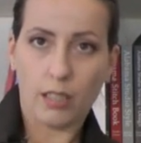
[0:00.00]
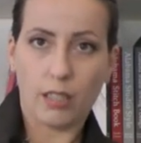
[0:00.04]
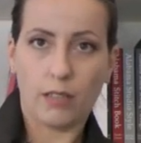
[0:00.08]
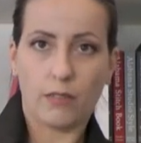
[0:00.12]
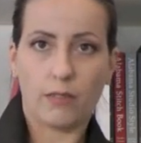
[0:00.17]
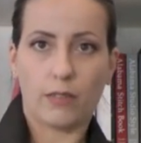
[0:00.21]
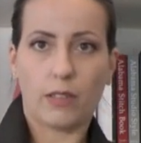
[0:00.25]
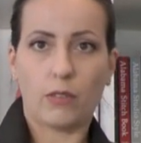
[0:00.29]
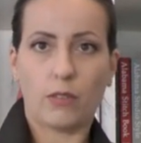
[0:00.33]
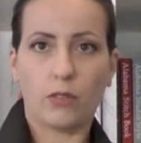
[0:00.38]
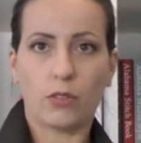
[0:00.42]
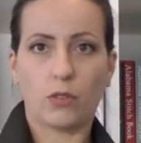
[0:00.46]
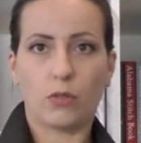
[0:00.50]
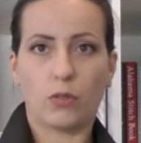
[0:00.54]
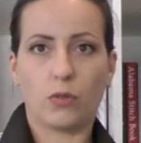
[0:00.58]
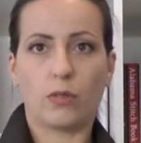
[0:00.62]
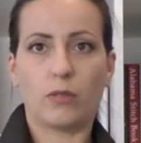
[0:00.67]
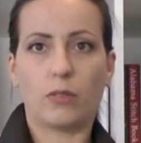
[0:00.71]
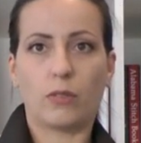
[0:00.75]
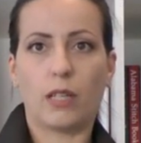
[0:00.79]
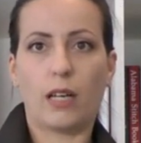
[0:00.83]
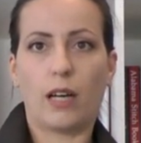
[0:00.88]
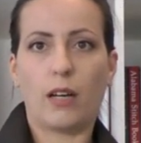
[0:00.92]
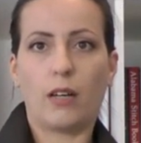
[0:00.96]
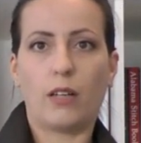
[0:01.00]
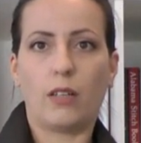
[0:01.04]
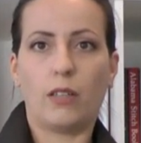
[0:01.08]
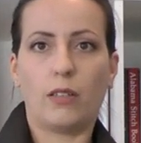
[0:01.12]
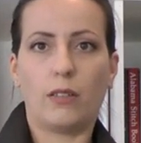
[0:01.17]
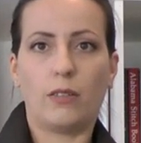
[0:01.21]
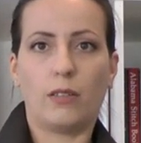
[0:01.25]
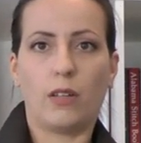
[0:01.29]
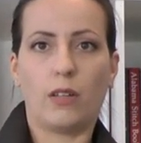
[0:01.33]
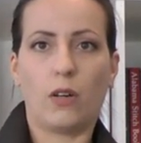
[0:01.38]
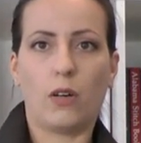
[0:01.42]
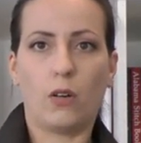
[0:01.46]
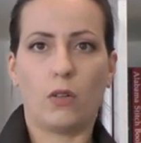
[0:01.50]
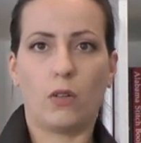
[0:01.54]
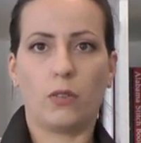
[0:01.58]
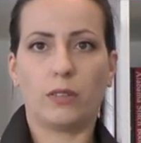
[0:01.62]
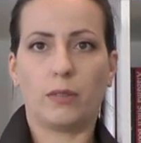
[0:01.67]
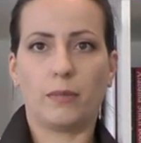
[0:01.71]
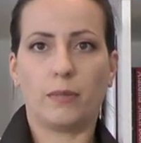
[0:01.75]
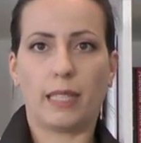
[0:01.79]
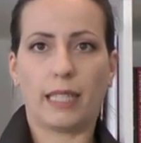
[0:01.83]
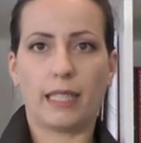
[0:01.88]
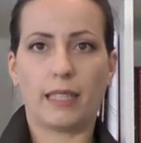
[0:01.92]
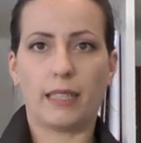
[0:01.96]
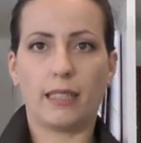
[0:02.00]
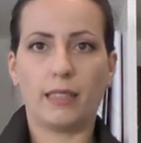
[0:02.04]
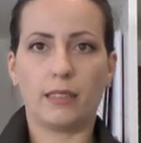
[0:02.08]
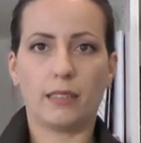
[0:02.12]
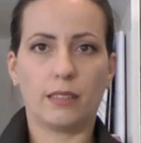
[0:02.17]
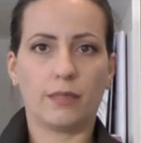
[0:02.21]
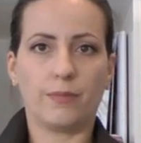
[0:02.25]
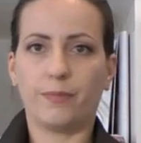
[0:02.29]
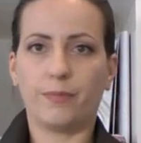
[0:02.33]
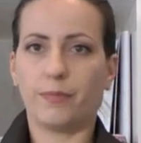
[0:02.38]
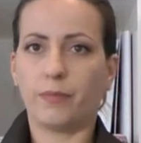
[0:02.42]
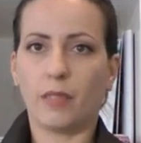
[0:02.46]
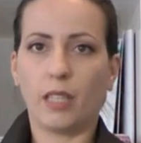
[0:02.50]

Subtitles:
if I was to hold them like this.